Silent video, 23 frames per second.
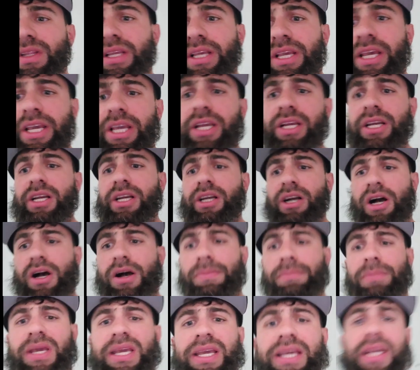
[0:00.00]
He got
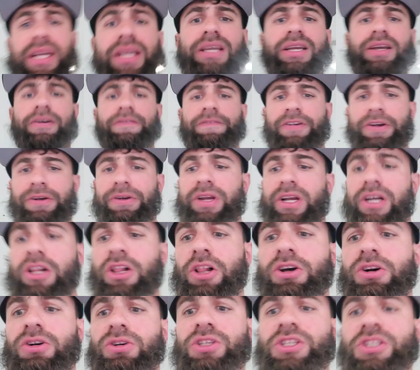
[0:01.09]
me a very
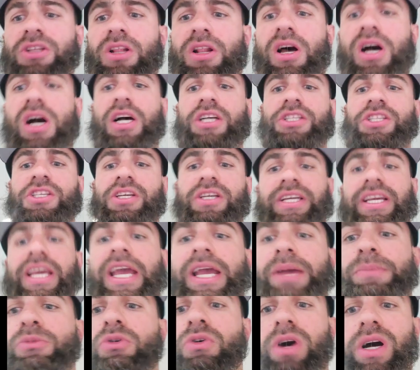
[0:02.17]
close loss in
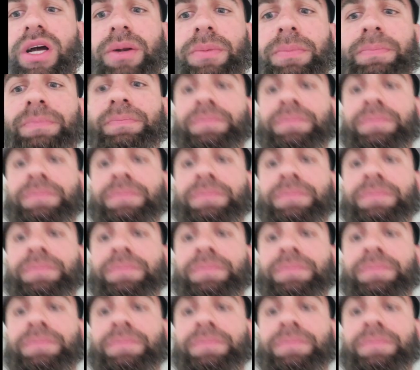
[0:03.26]
game 1.